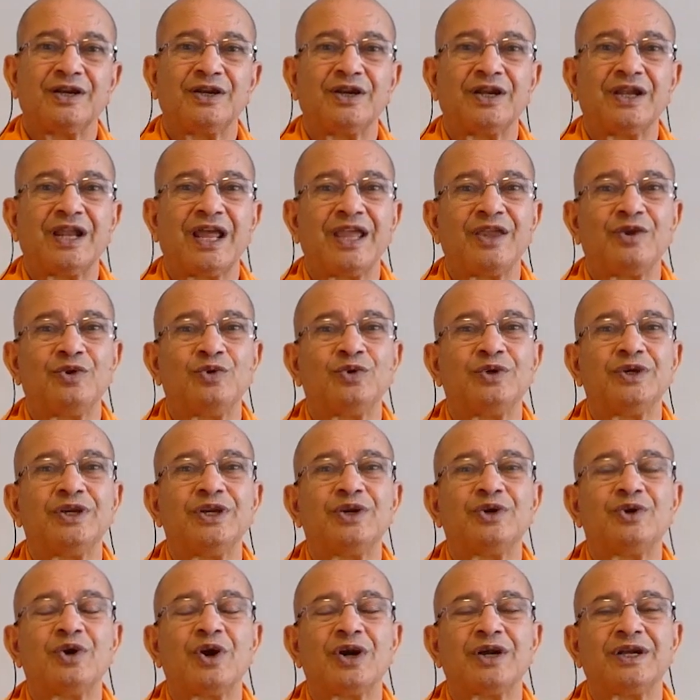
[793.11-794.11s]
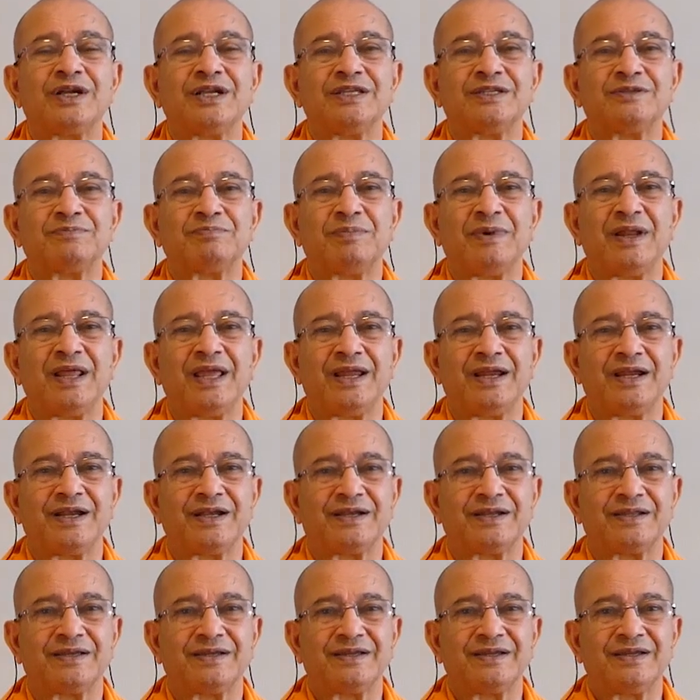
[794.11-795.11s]
You need not display
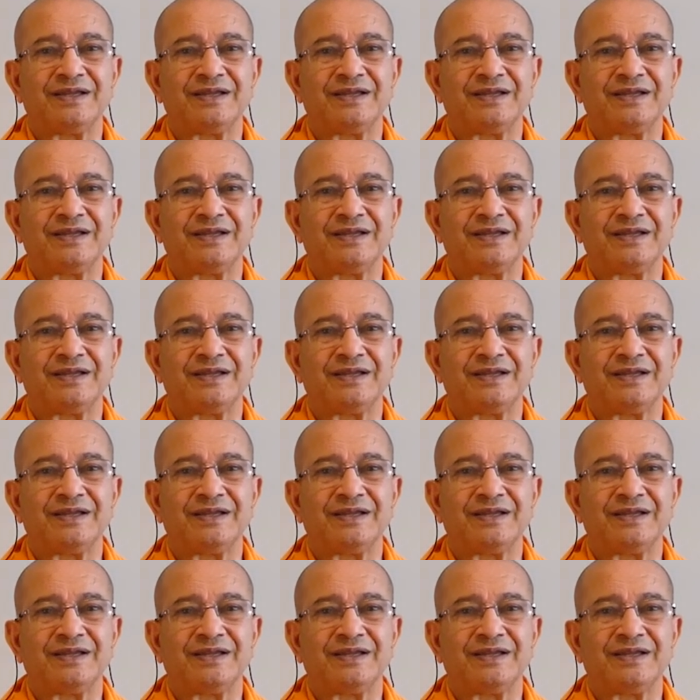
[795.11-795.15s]
it.